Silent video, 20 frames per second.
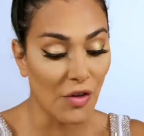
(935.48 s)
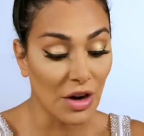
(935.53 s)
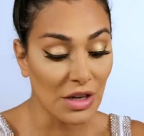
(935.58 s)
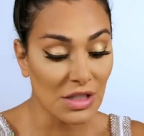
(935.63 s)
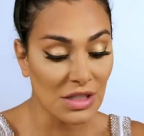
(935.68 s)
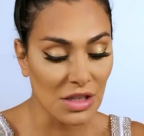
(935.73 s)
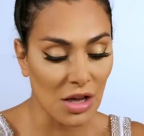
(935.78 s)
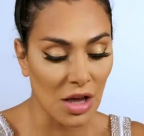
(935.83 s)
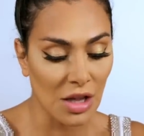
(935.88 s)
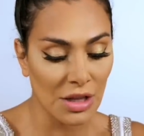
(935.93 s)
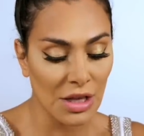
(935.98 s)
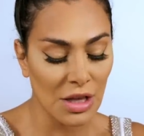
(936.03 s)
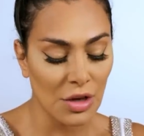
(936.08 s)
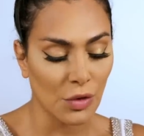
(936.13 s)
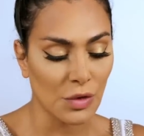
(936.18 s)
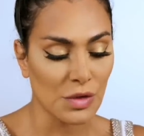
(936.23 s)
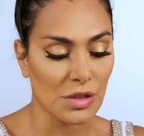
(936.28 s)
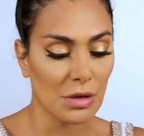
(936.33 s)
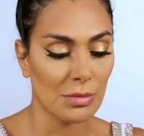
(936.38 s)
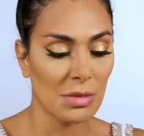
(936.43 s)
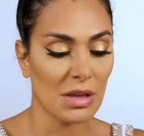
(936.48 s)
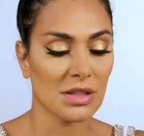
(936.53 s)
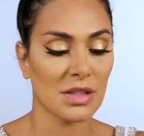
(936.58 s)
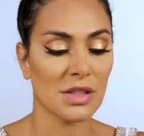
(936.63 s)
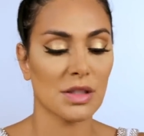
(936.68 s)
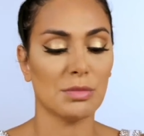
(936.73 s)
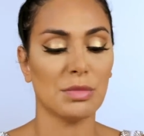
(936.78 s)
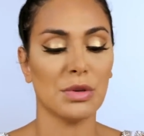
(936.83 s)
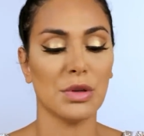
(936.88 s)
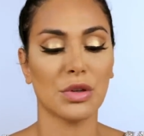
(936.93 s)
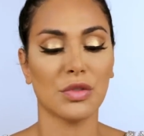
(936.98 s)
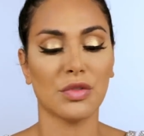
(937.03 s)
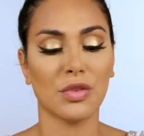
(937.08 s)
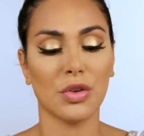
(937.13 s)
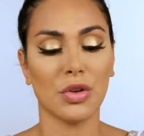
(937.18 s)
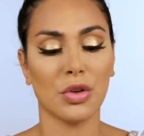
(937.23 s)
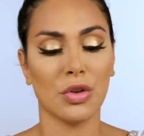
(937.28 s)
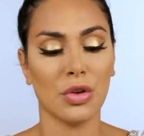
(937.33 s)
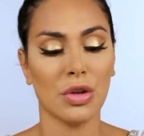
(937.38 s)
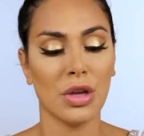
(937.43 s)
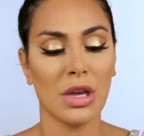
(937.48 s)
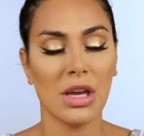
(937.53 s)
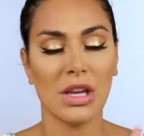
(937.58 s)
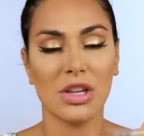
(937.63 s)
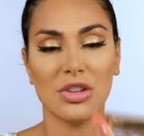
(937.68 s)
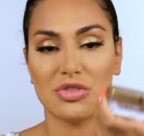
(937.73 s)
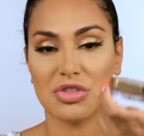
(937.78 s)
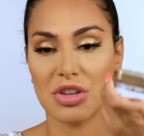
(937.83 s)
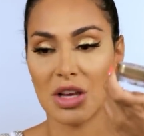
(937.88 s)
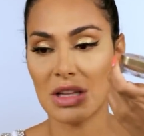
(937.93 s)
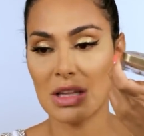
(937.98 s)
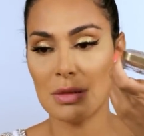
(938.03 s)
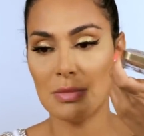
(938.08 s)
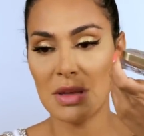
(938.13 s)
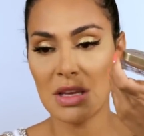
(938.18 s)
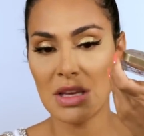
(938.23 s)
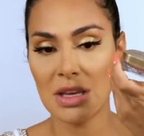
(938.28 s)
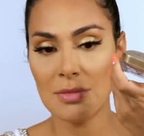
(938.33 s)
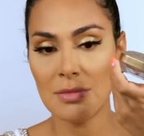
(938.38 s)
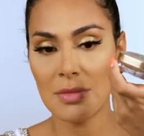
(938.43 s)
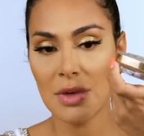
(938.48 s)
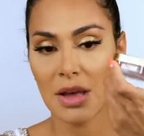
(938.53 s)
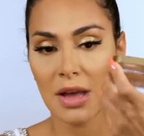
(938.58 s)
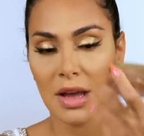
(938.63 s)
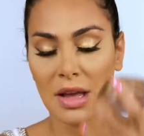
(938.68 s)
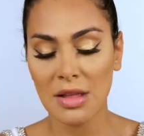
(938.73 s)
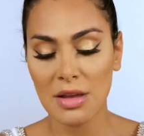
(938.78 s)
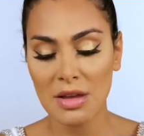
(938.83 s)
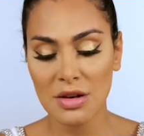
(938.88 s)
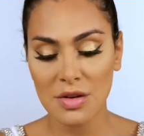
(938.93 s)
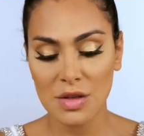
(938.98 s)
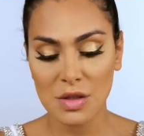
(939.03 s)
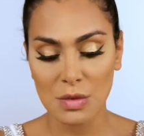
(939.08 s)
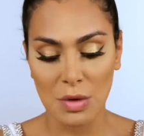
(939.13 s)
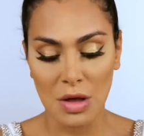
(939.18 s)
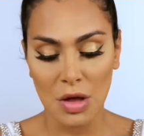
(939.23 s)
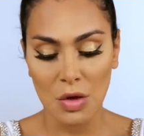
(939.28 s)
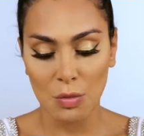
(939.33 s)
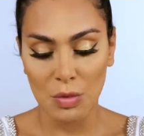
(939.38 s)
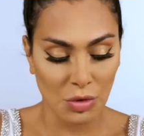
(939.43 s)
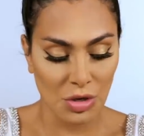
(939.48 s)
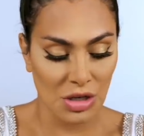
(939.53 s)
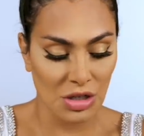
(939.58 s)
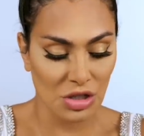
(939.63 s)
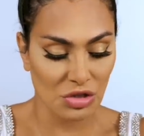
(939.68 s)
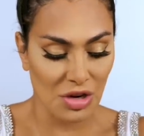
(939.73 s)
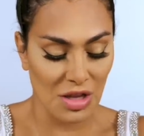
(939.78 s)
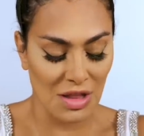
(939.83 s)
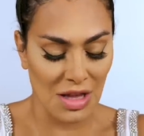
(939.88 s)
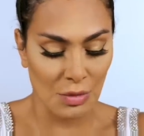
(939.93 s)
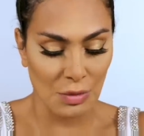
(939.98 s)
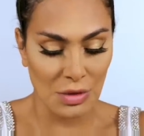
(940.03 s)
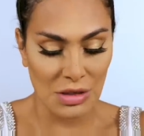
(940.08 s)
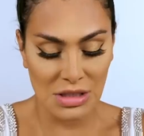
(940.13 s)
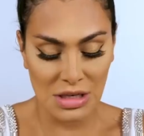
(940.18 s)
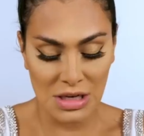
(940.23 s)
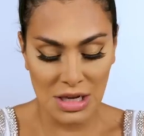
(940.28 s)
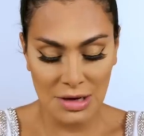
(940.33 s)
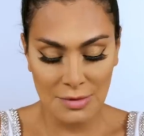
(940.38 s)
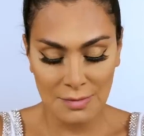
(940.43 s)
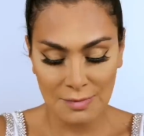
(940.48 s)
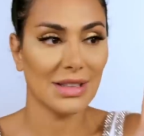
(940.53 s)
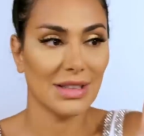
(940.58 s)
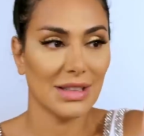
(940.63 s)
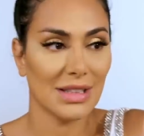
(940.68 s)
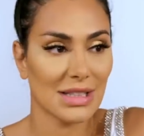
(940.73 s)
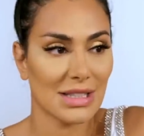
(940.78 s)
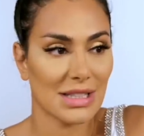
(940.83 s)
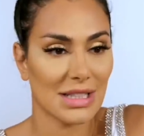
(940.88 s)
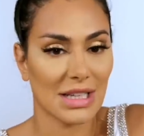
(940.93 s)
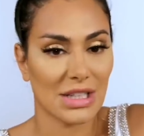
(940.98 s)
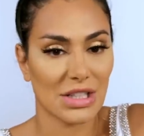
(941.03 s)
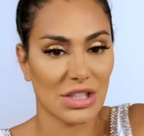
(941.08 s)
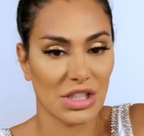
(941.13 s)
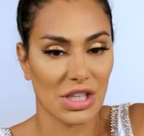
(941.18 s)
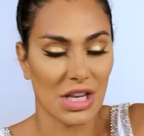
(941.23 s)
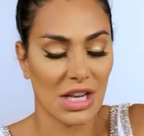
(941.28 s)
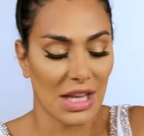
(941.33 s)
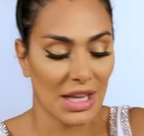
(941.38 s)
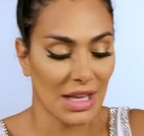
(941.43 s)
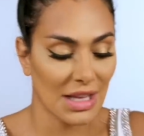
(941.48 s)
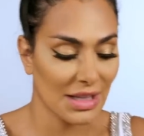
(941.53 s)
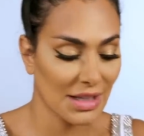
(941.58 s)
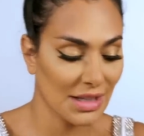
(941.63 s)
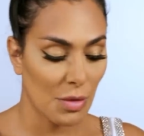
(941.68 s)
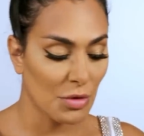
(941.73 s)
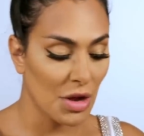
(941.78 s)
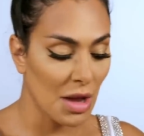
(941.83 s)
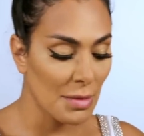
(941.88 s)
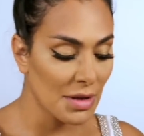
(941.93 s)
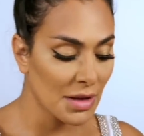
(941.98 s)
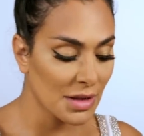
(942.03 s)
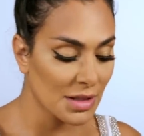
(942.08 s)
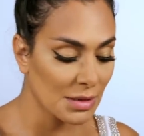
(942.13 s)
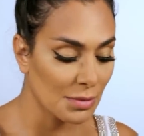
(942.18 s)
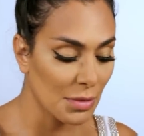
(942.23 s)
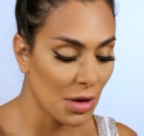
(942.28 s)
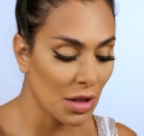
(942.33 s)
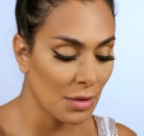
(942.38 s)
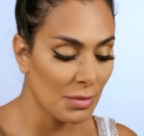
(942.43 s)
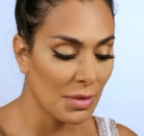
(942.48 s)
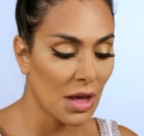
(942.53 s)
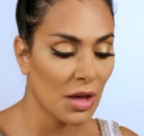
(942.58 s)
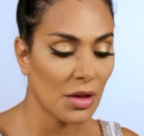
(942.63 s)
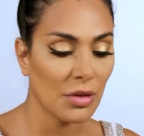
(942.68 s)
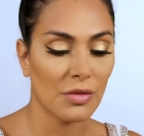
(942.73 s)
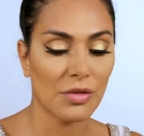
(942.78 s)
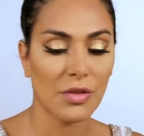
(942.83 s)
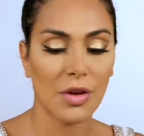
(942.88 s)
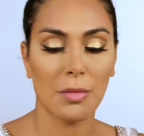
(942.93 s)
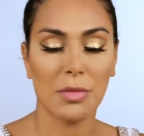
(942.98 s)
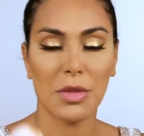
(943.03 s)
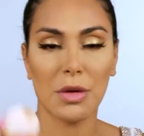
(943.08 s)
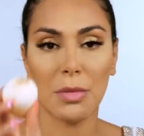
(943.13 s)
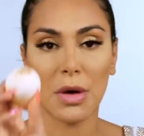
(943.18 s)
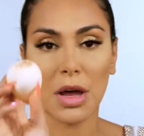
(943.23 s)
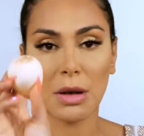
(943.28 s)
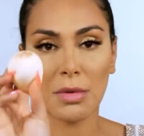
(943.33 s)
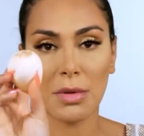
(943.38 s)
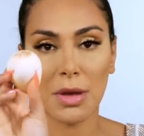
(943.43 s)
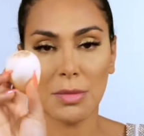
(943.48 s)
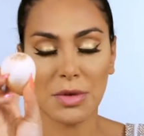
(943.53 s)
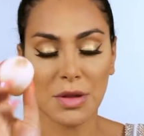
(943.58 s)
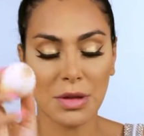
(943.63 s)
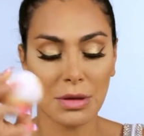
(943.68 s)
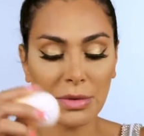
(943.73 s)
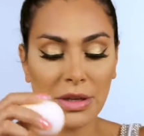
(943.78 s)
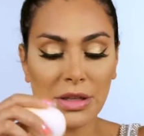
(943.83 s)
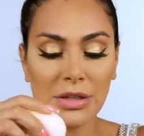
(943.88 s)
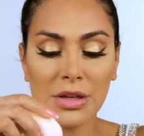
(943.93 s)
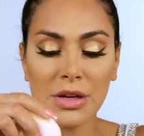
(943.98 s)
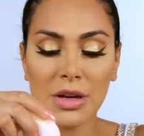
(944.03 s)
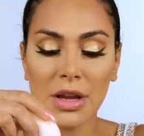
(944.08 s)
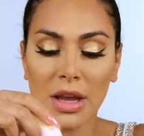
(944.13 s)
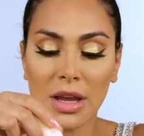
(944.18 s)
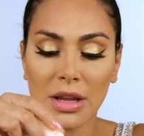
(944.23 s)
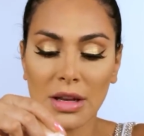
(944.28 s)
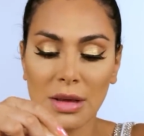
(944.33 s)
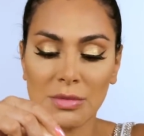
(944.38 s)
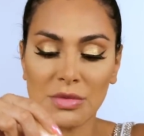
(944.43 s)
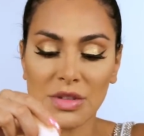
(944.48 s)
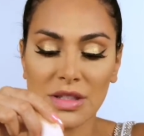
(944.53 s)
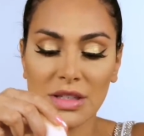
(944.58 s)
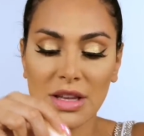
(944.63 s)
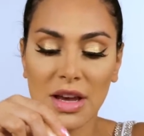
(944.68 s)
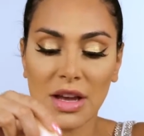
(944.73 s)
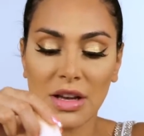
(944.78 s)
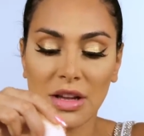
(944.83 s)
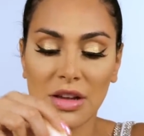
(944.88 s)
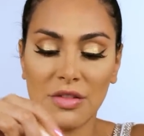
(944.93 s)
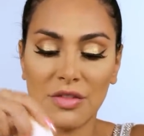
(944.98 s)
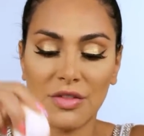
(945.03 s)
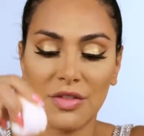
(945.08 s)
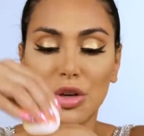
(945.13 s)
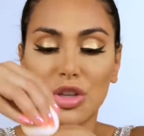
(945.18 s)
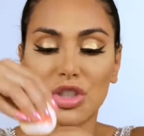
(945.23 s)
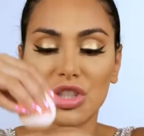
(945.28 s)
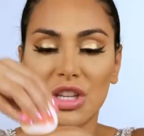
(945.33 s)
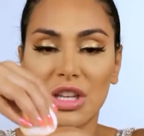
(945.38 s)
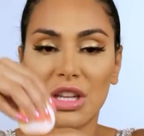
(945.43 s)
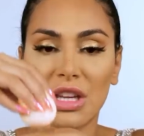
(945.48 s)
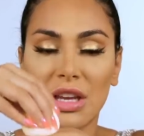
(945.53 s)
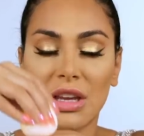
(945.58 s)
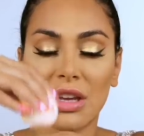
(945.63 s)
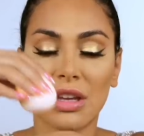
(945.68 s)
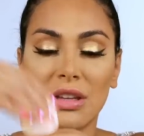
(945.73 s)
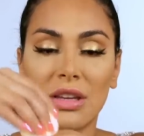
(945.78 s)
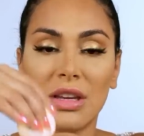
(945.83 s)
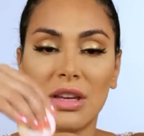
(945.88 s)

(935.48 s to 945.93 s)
Farsali also makes this beautiful Jelly Beam highlighter as well. We're gonna try that one today. Like jelly. I'm grabbing a small amount from the bottom of my beauty blender and I'm just kind of pushing